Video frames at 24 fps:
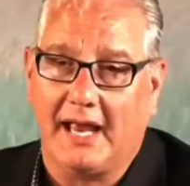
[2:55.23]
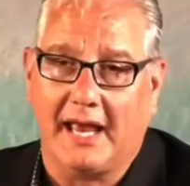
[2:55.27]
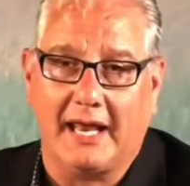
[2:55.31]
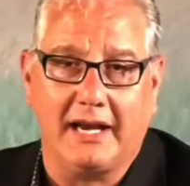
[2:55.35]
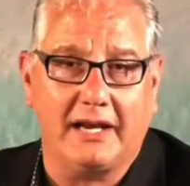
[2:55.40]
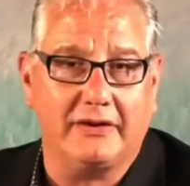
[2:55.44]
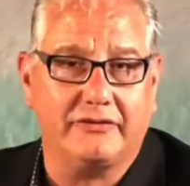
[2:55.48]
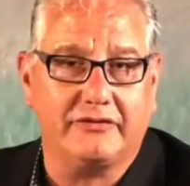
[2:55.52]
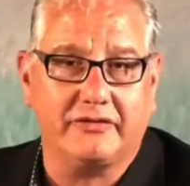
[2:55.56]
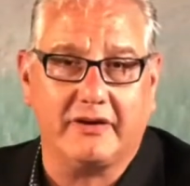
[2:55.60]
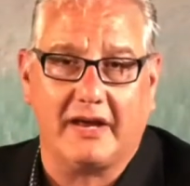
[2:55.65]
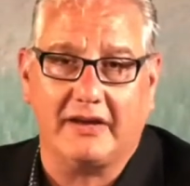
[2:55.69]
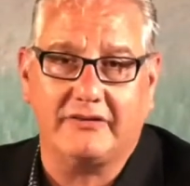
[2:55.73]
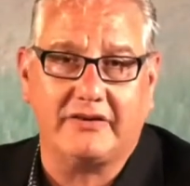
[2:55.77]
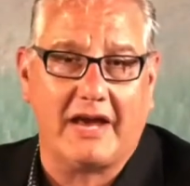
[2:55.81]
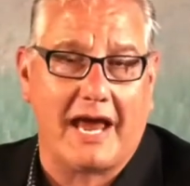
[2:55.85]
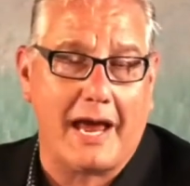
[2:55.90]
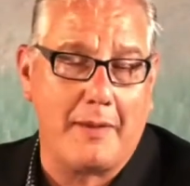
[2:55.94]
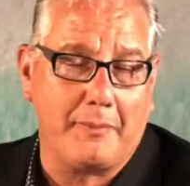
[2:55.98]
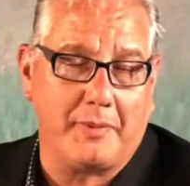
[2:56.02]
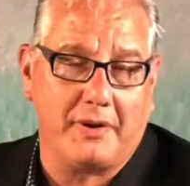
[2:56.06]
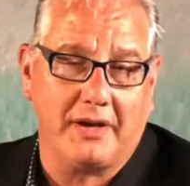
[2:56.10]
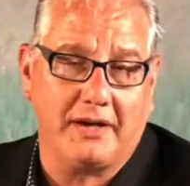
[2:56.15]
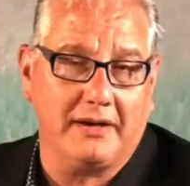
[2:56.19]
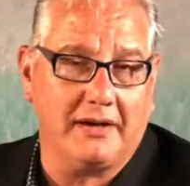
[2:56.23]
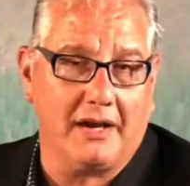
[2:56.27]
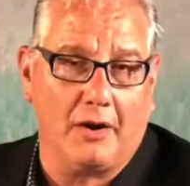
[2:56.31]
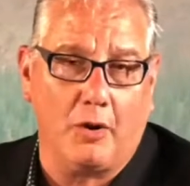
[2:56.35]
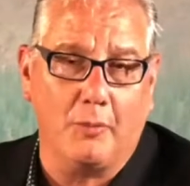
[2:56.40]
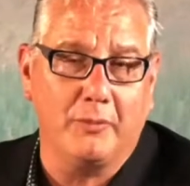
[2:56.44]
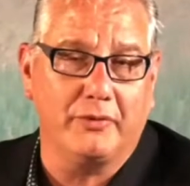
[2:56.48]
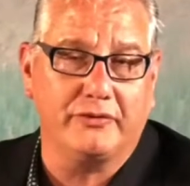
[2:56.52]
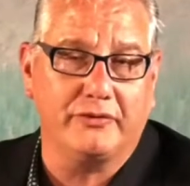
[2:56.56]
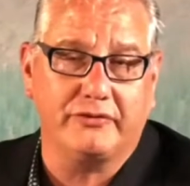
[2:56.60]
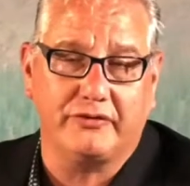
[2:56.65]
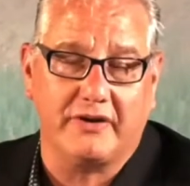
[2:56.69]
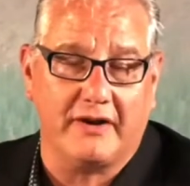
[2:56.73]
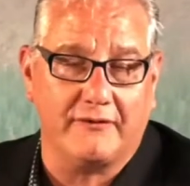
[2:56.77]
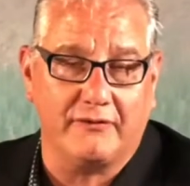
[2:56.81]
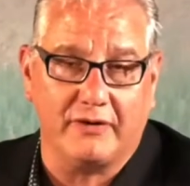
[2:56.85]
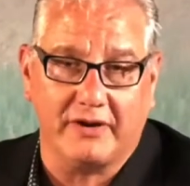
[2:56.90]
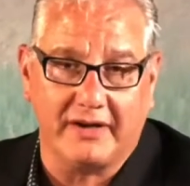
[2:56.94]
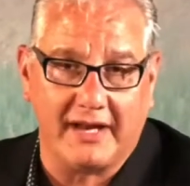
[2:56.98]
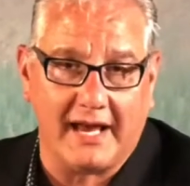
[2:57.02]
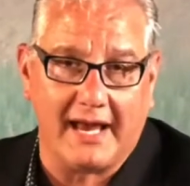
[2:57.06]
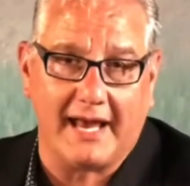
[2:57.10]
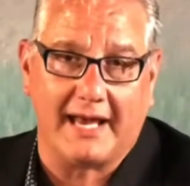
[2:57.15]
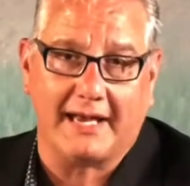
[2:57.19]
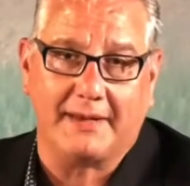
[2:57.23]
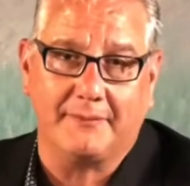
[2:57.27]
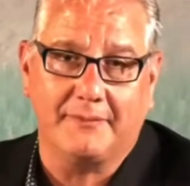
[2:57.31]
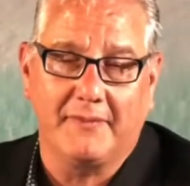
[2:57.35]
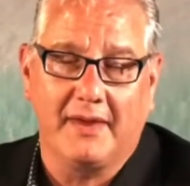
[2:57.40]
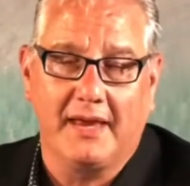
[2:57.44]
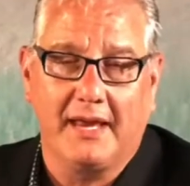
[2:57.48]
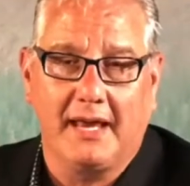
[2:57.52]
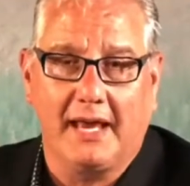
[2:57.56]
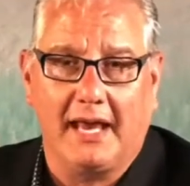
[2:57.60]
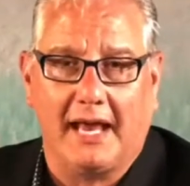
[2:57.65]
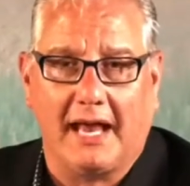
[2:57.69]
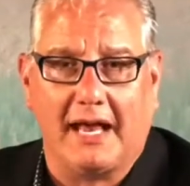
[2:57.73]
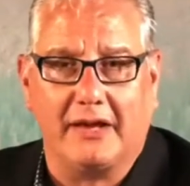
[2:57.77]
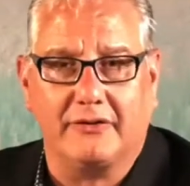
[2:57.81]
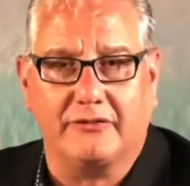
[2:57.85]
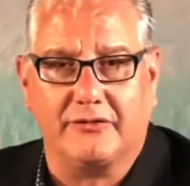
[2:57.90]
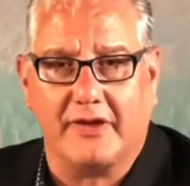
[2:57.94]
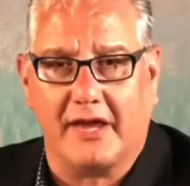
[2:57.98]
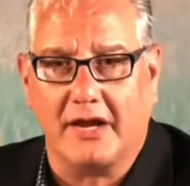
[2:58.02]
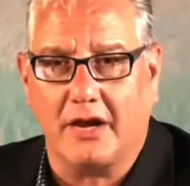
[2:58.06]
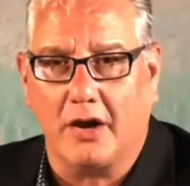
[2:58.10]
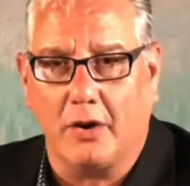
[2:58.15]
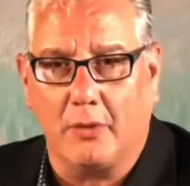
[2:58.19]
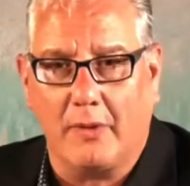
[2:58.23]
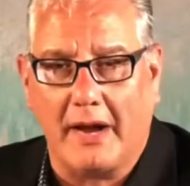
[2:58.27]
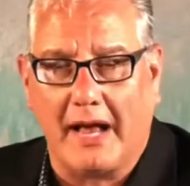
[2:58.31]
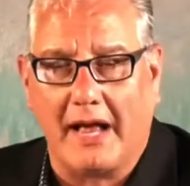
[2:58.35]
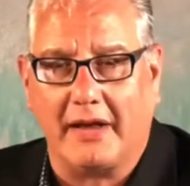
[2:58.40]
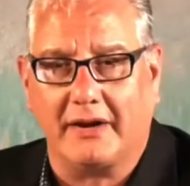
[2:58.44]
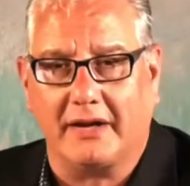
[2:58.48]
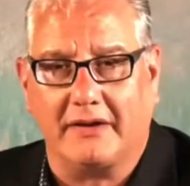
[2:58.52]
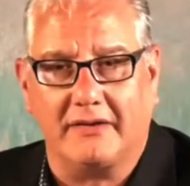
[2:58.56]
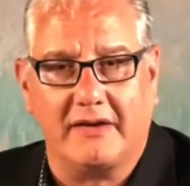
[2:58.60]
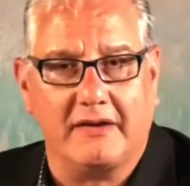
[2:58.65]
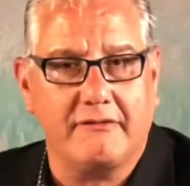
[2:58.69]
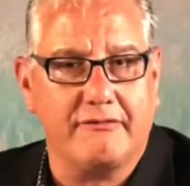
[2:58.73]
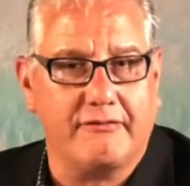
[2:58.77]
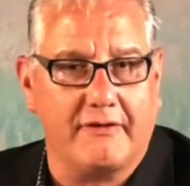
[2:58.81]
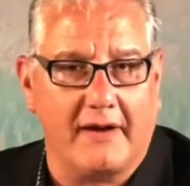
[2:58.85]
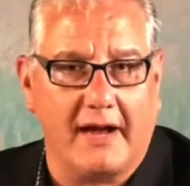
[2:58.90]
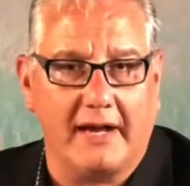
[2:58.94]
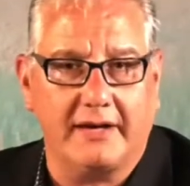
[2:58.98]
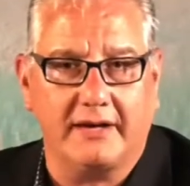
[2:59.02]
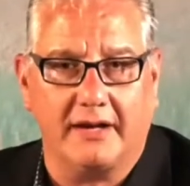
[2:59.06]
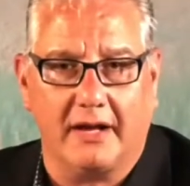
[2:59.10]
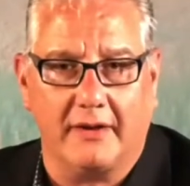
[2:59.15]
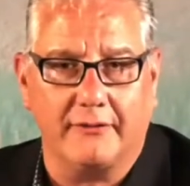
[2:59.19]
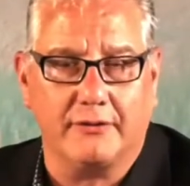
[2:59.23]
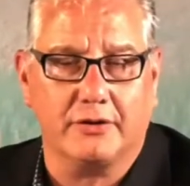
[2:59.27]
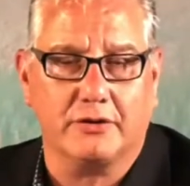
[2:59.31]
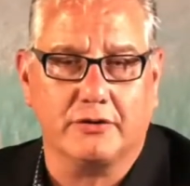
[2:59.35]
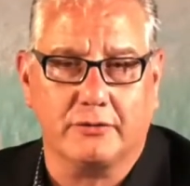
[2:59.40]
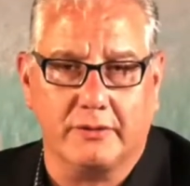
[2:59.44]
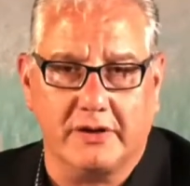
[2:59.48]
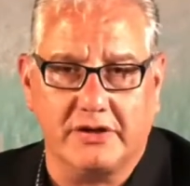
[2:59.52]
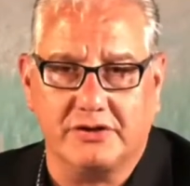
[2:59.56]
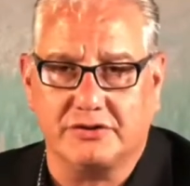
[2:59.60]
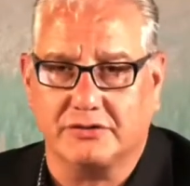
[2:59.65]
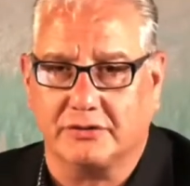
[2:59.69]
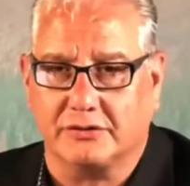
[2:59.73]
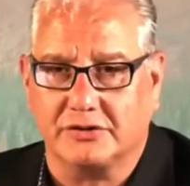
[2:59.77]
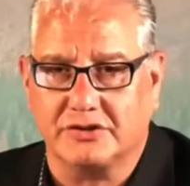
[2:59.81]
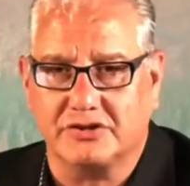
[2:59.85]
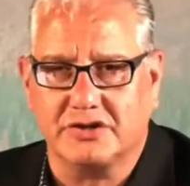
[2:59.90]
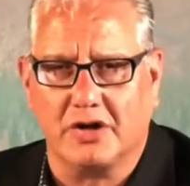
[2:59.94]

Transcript: And it's happening almost every day as they go out and they find other creatures.